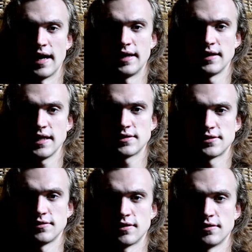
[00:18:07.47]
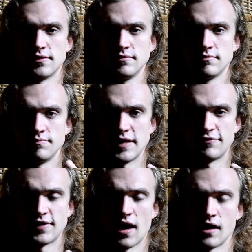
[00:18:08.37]
And it's, you know,
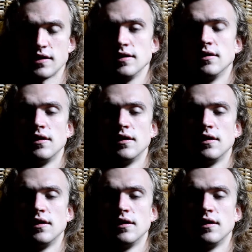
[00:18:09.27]
beef tongue,